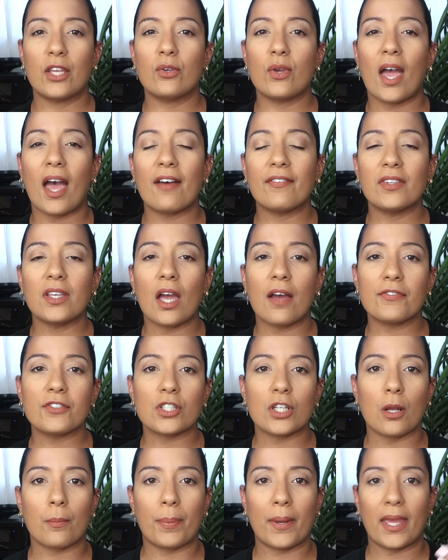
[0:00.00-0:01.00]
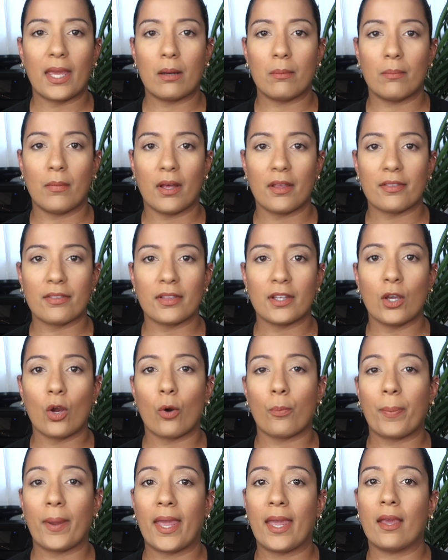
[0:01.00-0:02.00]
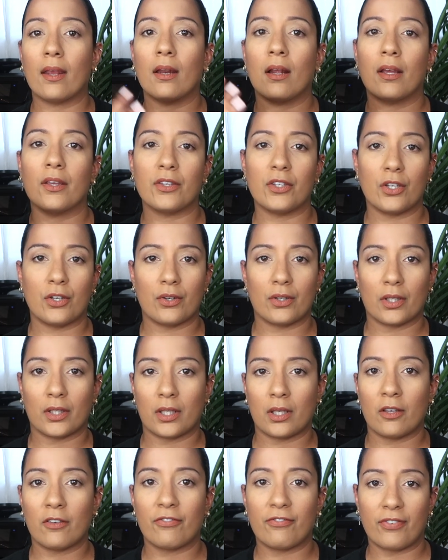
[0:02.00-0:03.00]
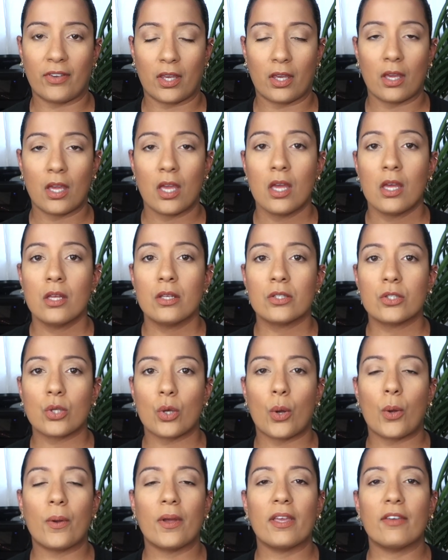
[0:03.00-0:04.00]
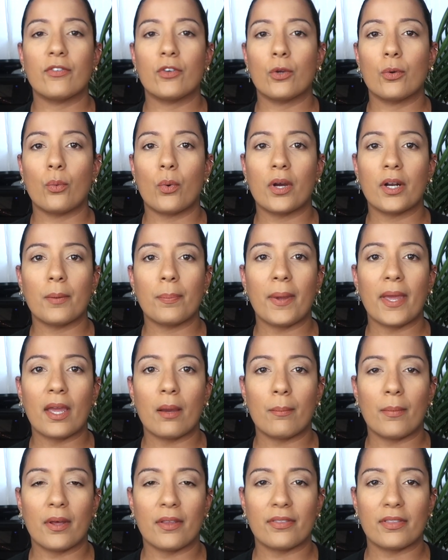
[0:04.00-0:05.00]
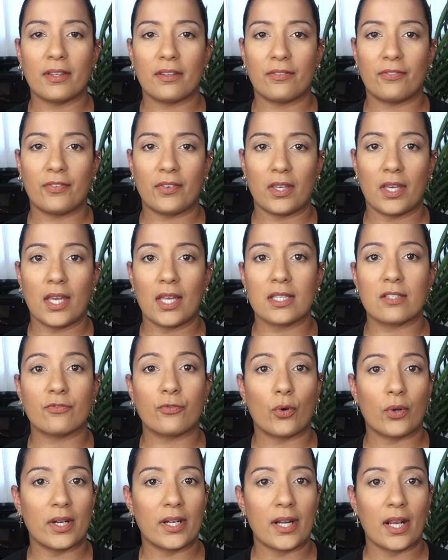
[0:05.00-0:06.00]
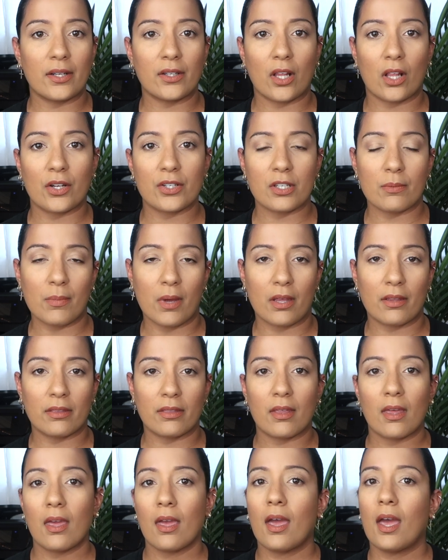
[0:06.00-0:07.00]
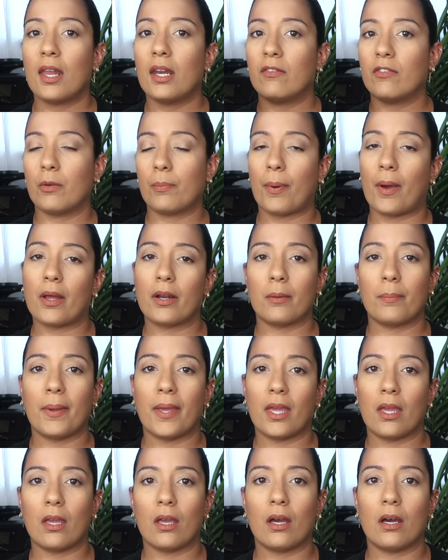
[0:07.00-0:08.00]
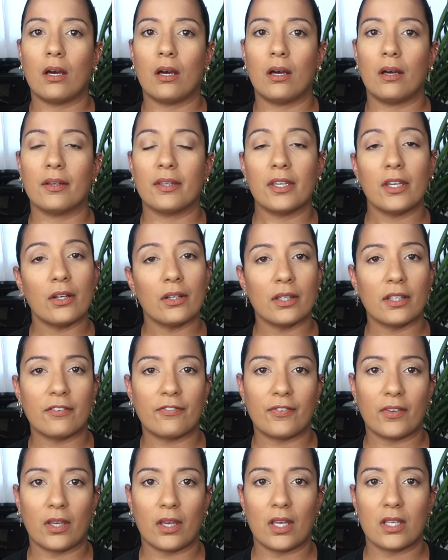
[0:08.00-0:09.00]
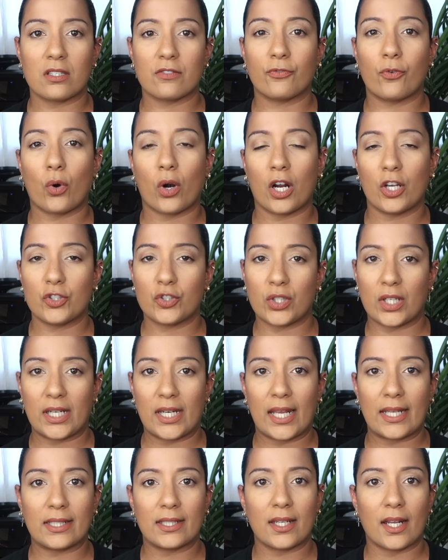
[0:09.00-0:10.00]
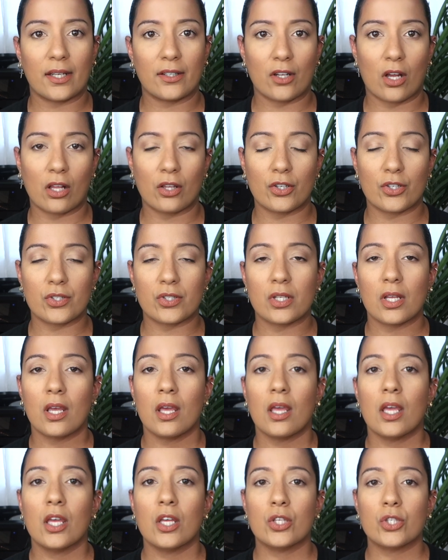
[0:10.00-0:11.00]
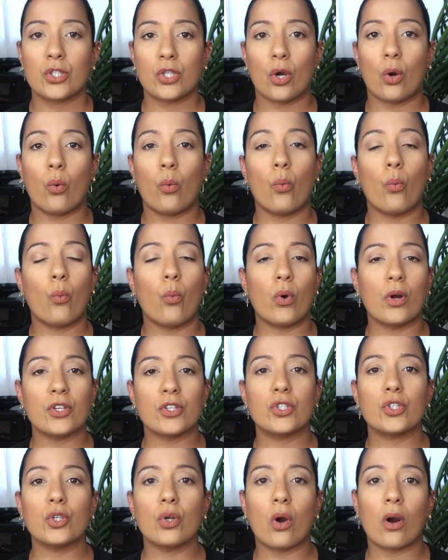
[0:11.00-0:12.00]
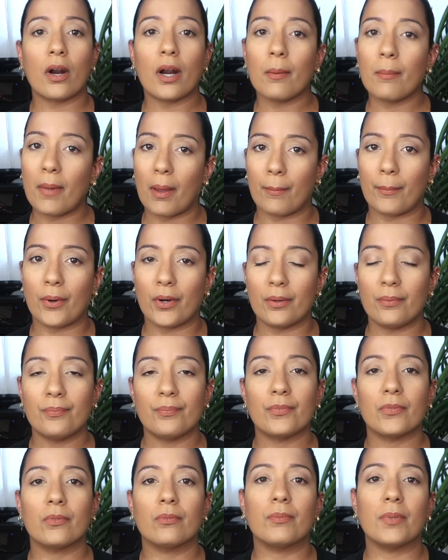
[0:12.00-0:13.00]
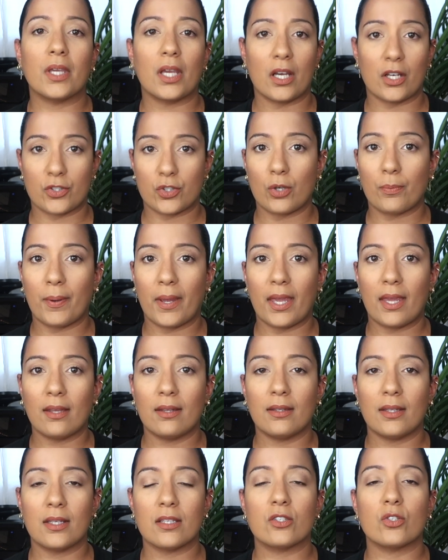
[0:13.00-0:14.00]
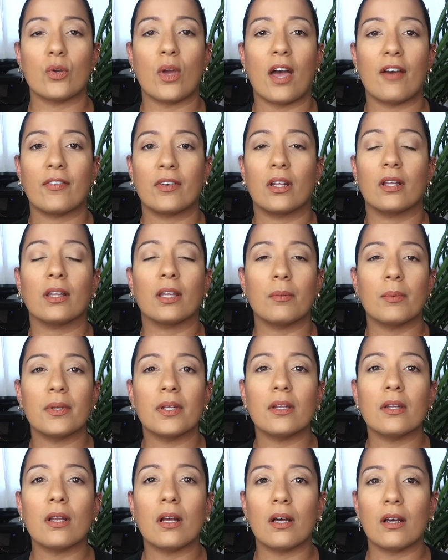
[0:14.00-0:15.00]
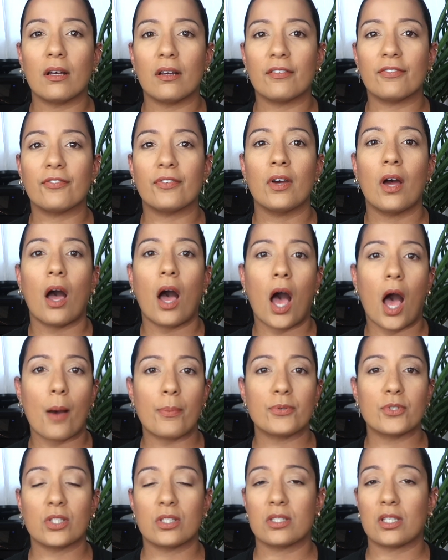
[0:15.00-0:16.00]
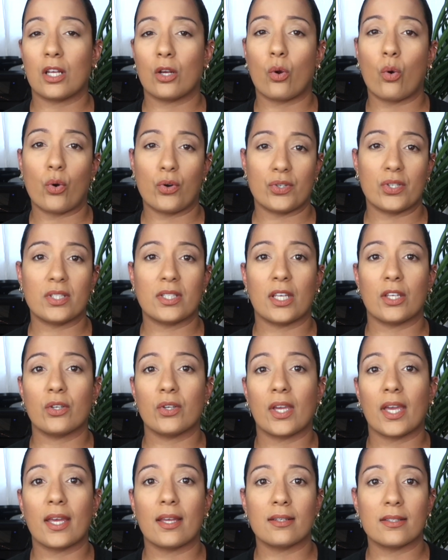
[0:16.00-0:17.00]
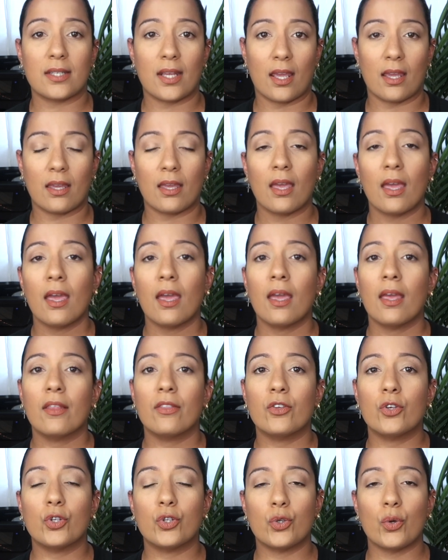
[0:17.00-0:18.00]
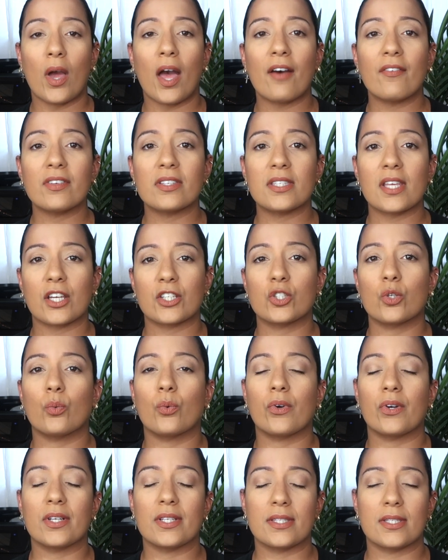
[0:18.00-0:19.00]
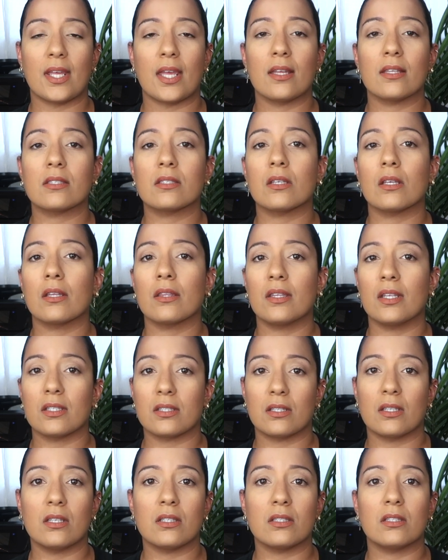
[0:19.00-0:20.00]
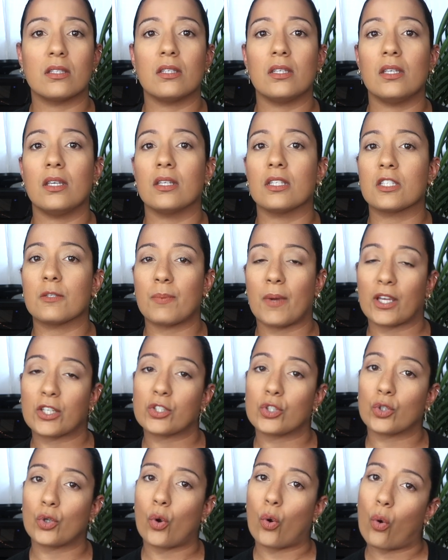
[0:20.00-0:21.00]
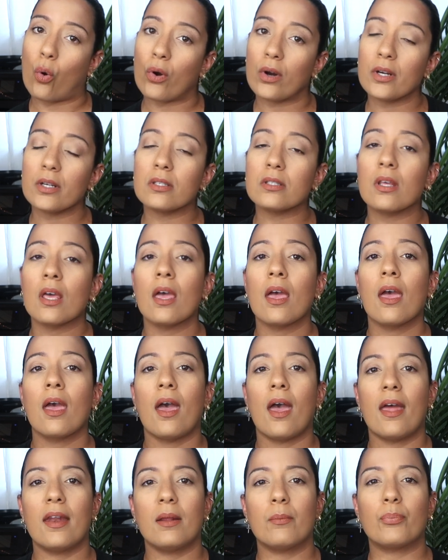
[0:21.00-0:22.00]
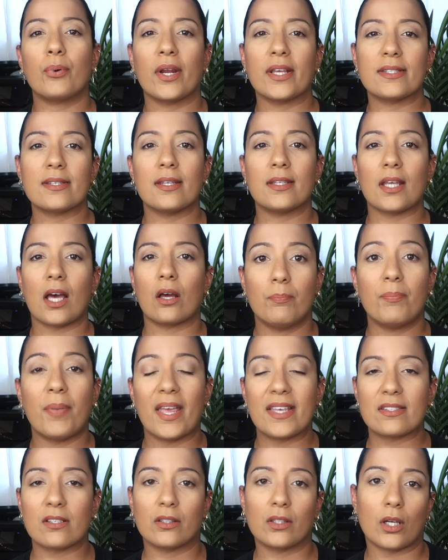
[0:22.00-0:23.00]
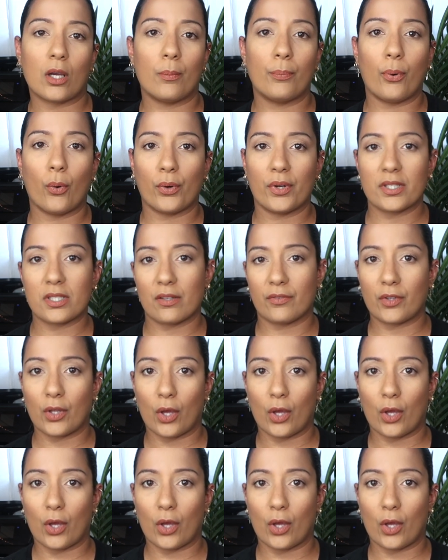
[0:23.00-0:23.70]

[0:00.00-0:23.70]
And you have the option of paying monthly or paying a yearly fee. So if you want to pay a monthly fee, it's $49 a month, and if you want to pay a yearly fee, it's $499. So once you are a member, because you're paying this, you have an unlimited of options and courses that you can take. You do have a section where it states this is the inspection course, and it breaks it down based on the components of